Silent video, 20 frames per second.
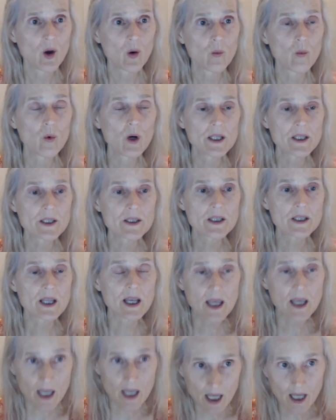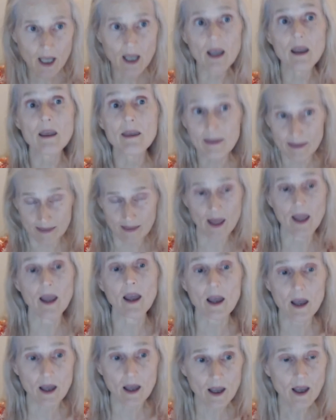was the key
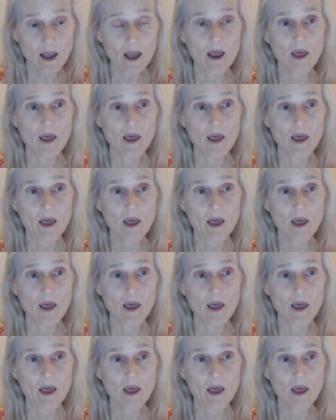thing